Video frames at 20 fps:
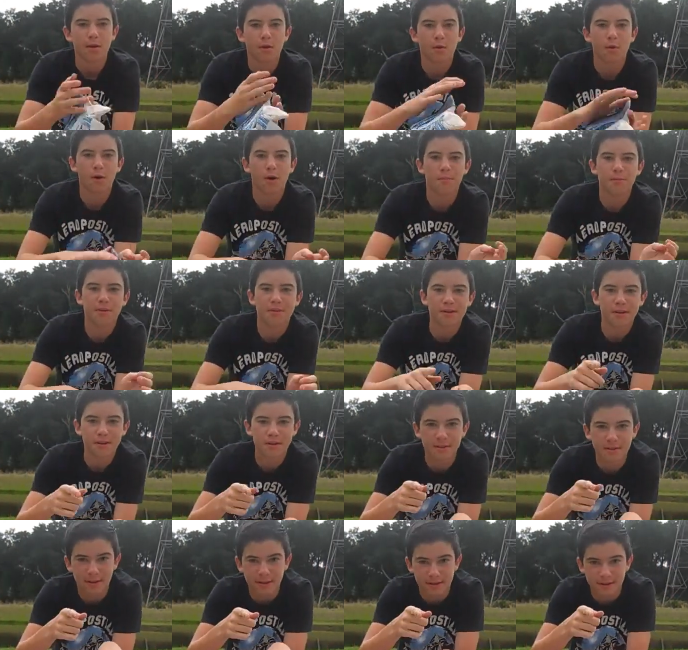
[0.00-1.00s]
Well, I'm gonna tell
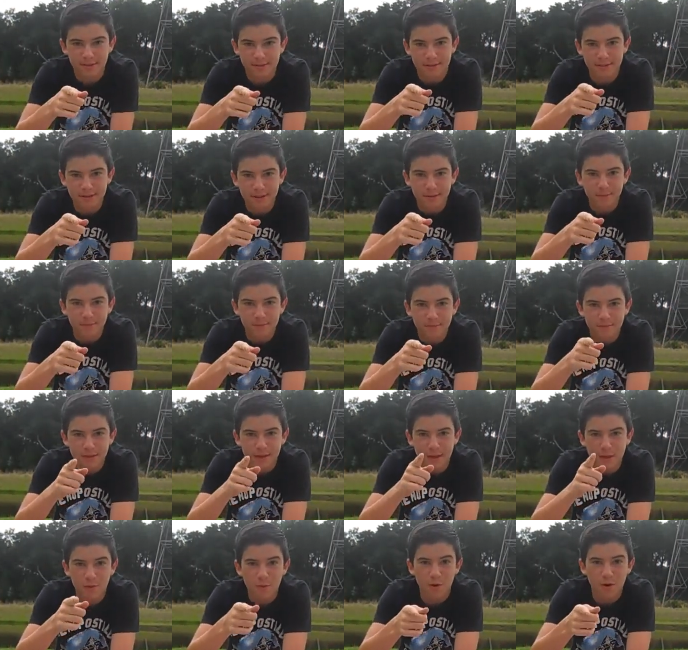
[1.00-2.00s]
you this.
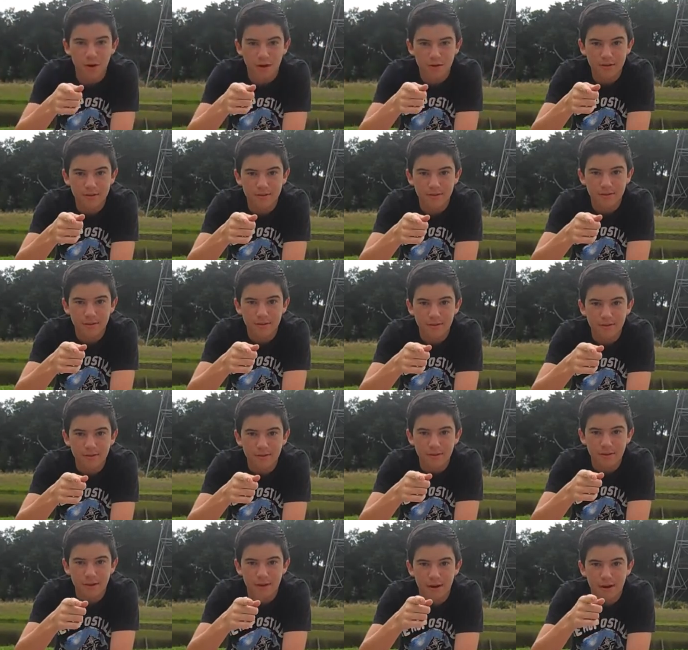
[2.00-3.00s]
It works,
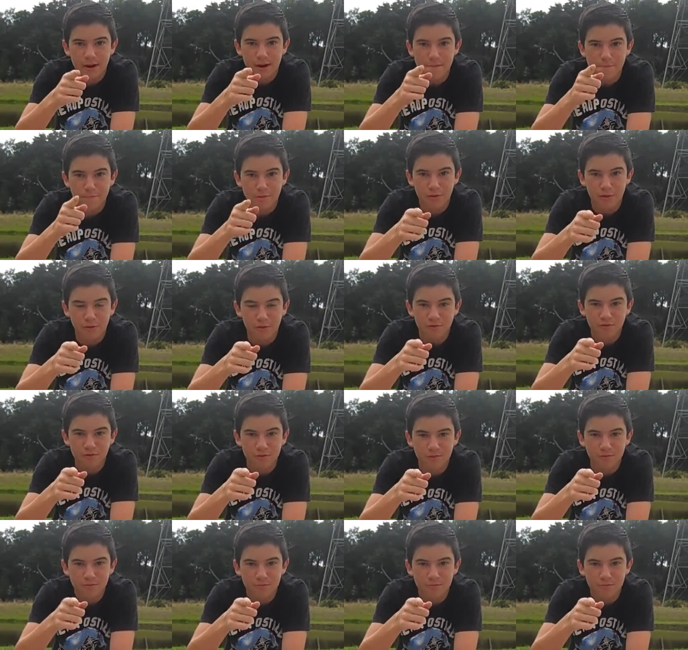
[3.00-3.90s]
and I have proof.